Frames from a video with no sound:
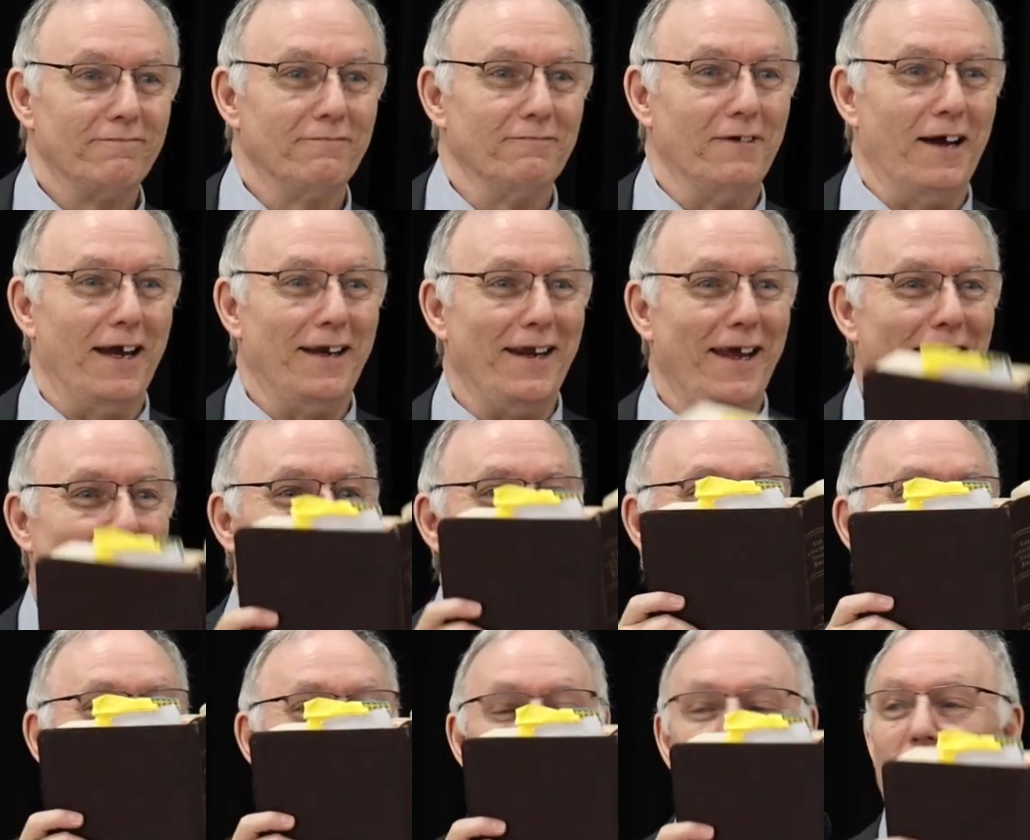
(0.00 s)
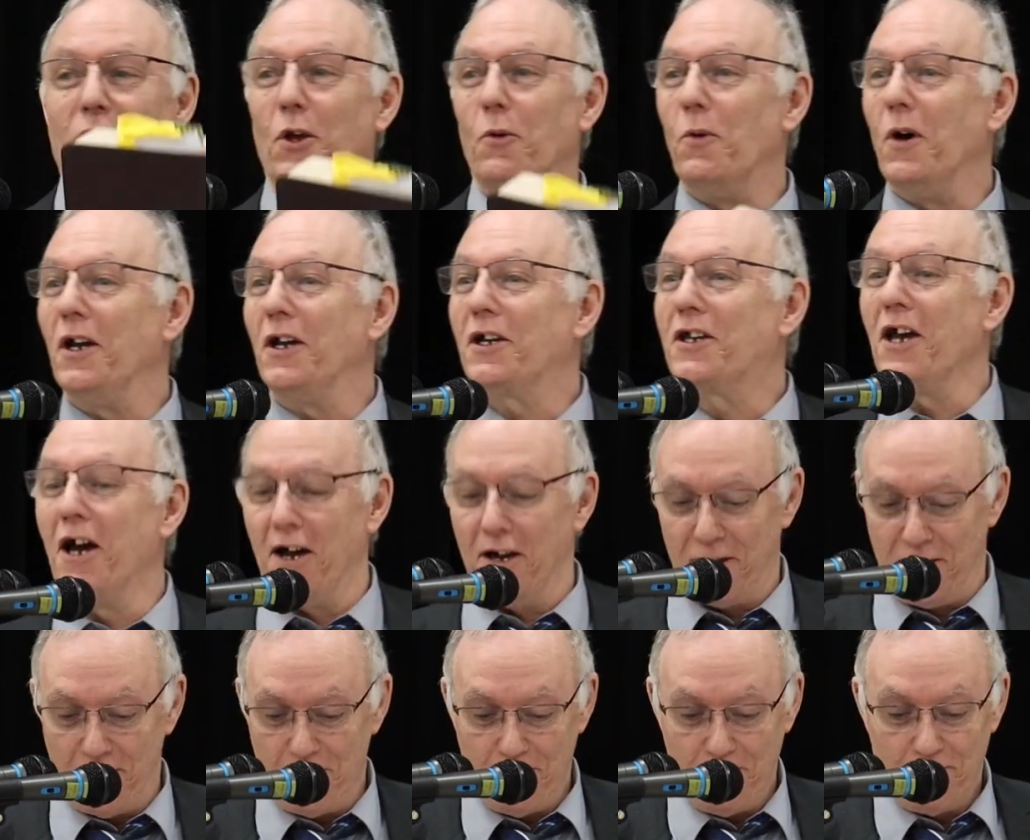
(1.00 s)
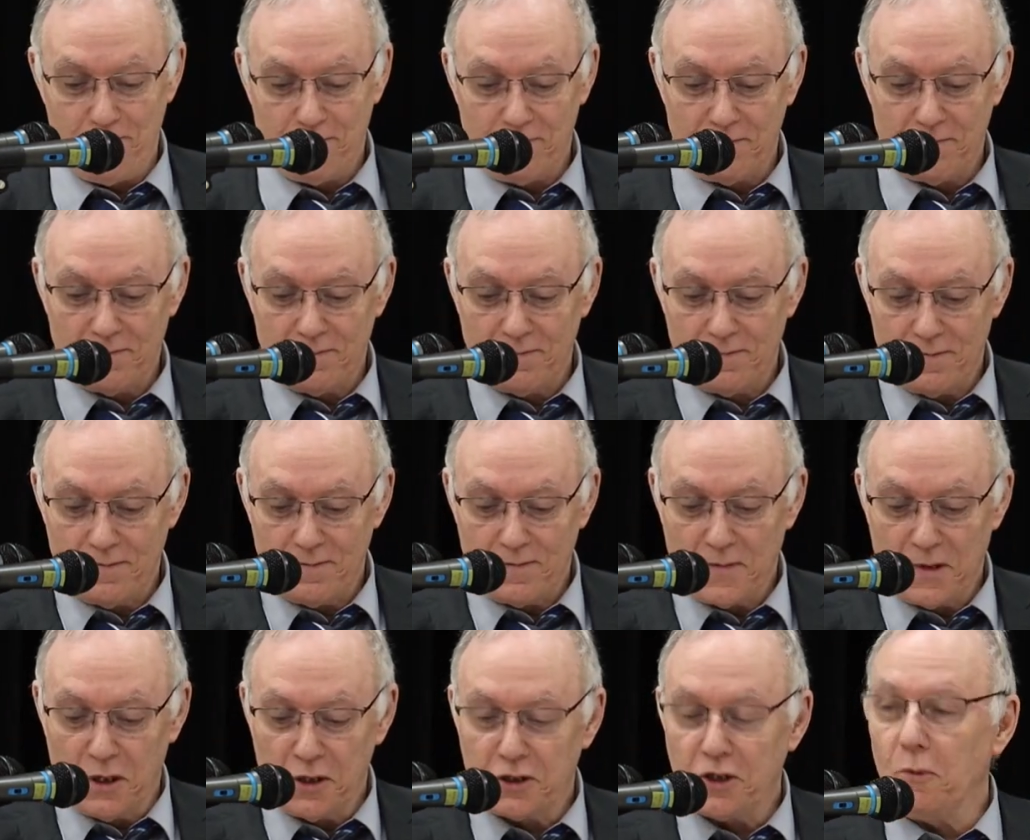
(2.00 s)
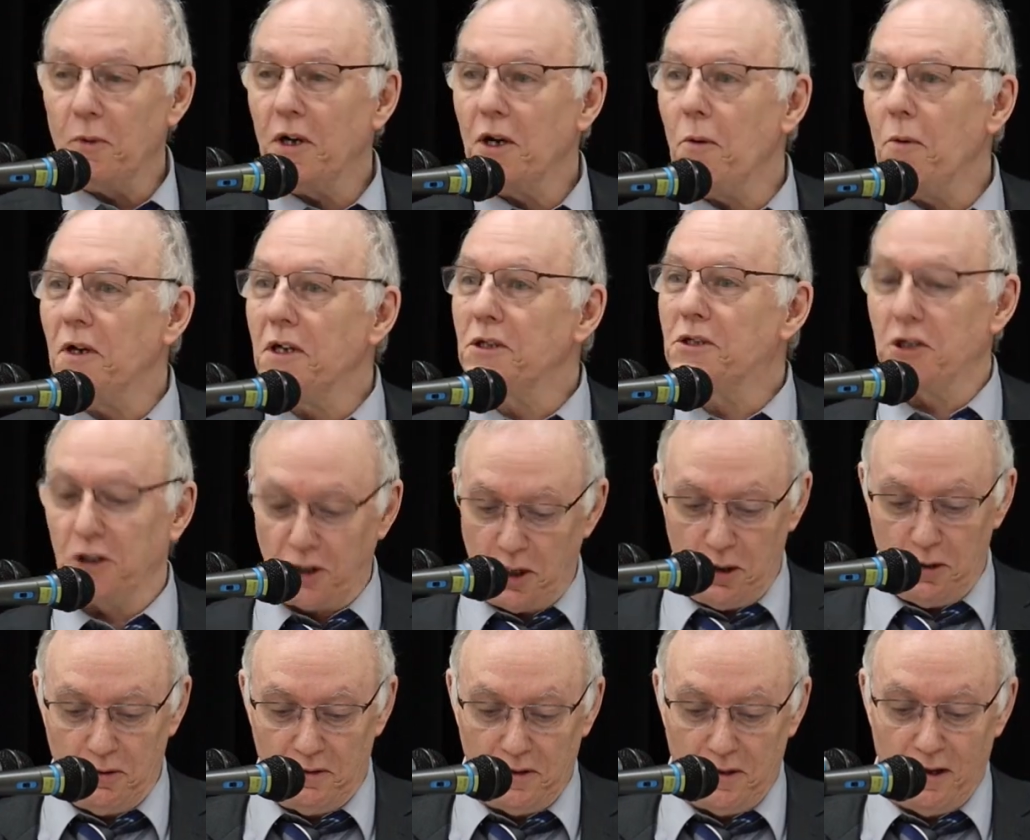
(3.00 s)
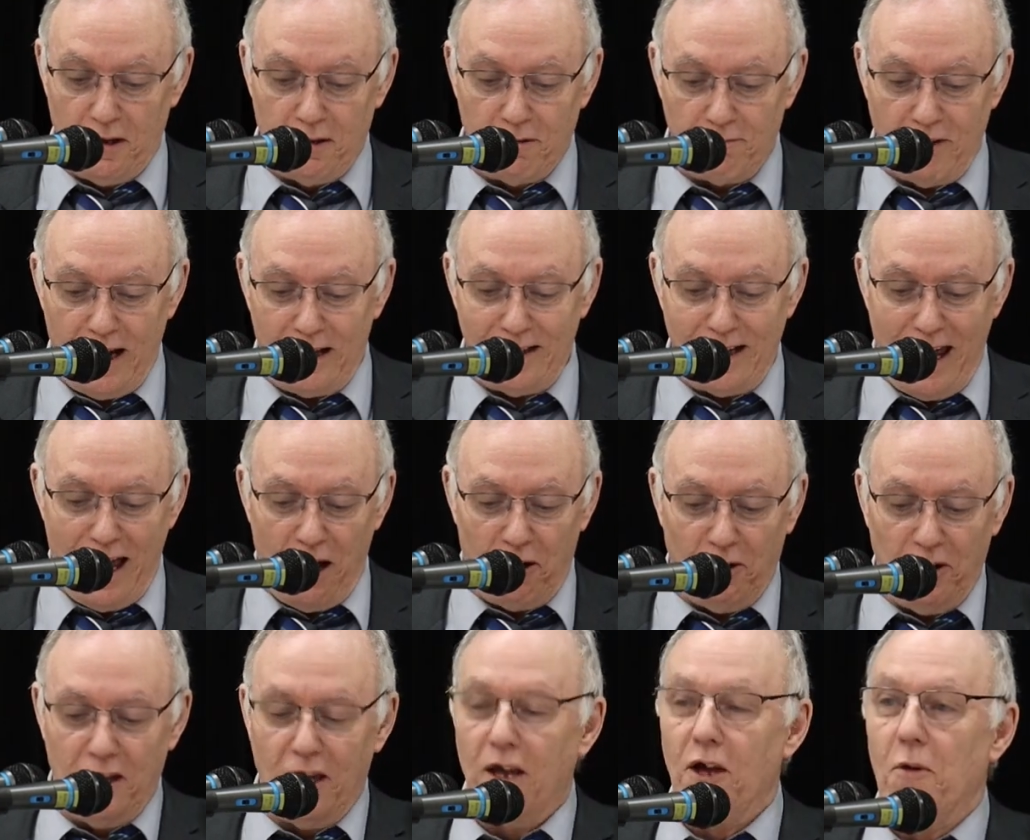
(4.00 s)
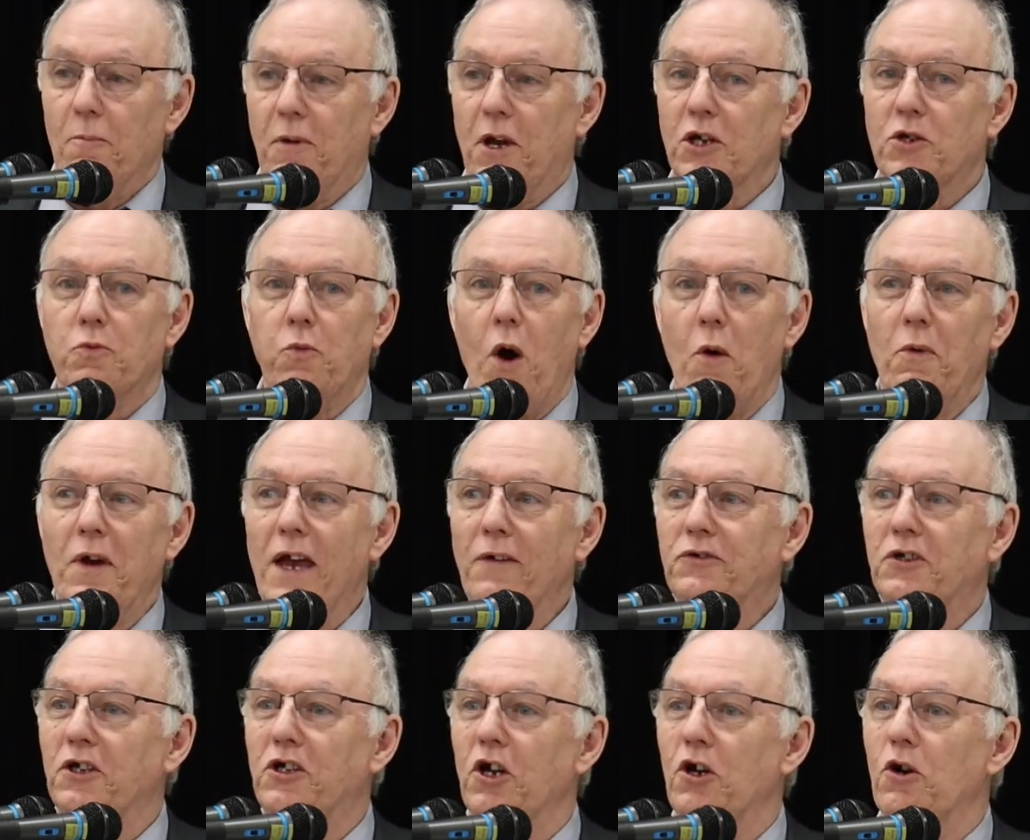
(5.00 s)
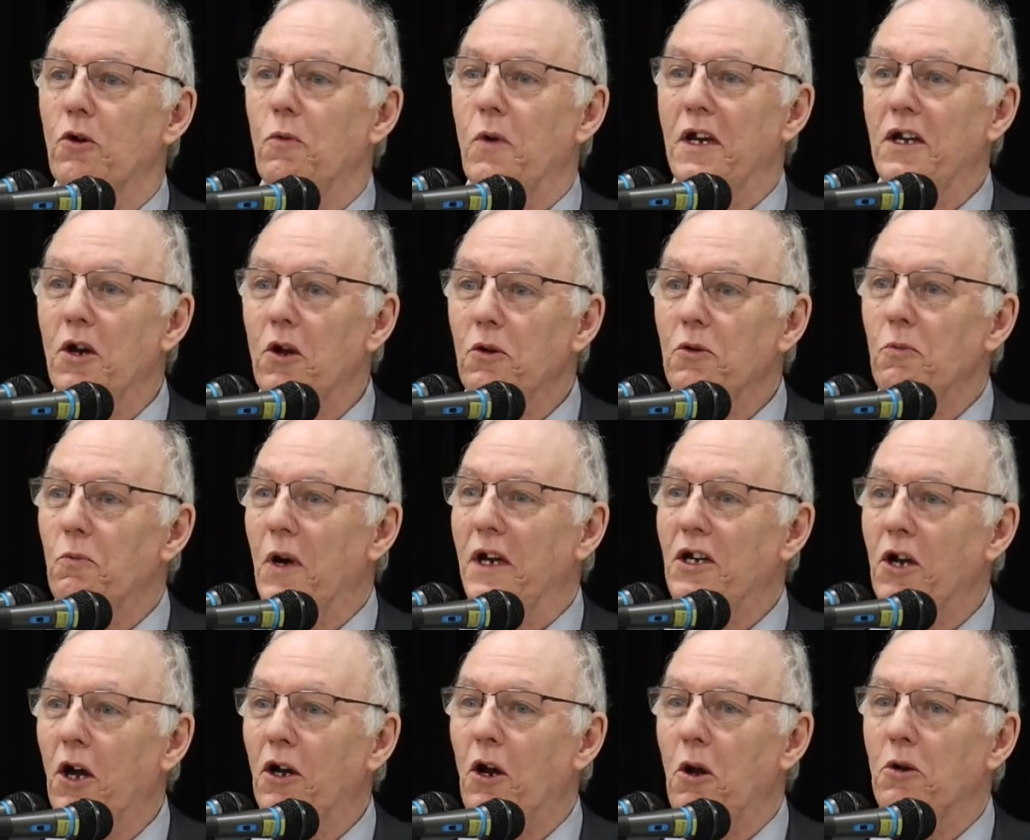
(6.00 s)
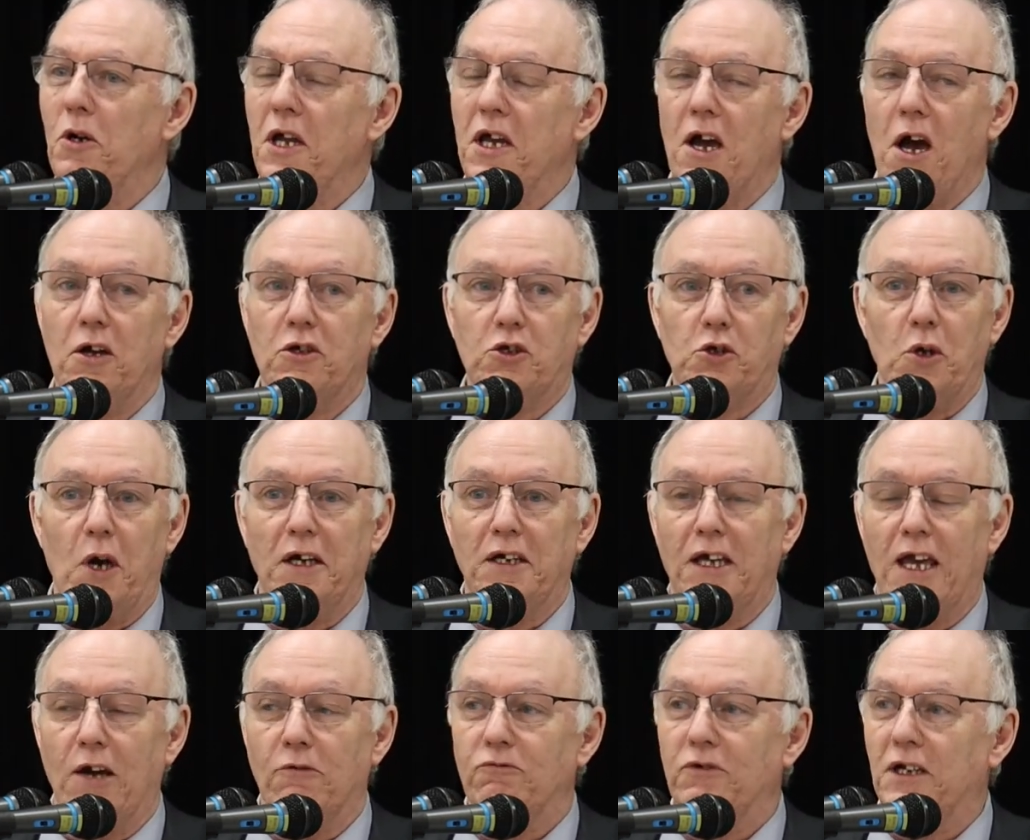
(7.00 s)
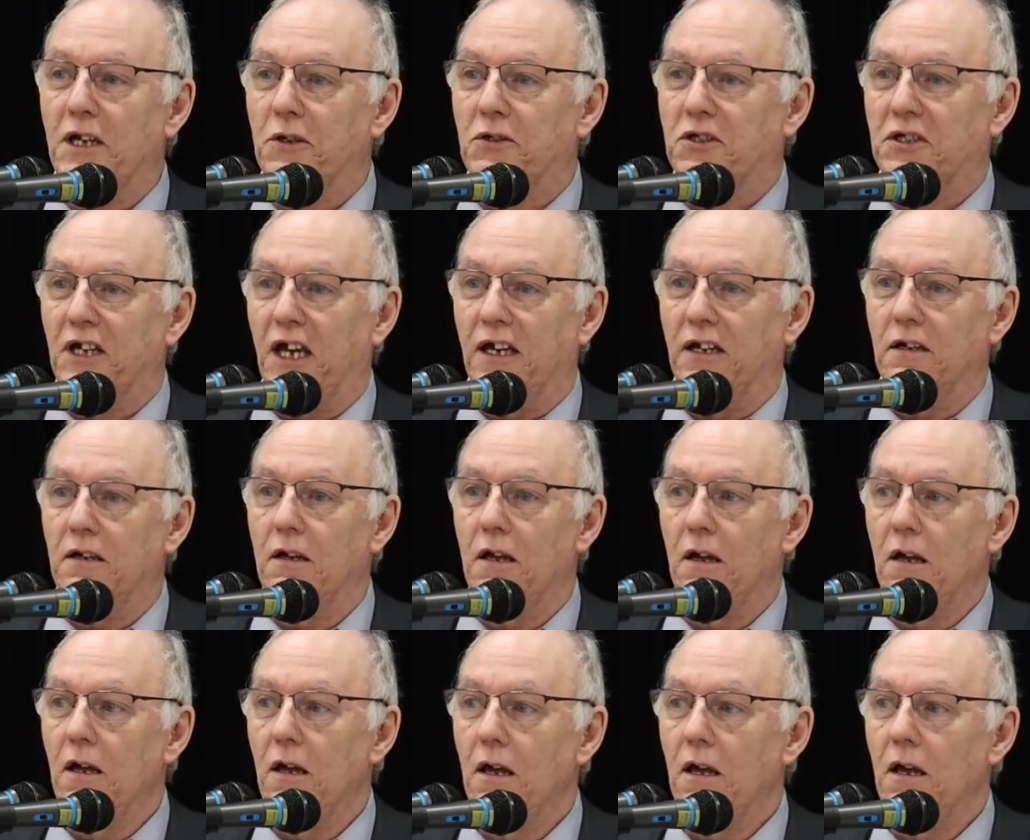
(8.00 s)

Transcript: Right here, the Word of God. So, what I want us to do right now because what we have to do, we, know, we not only are trying to get rid of sin,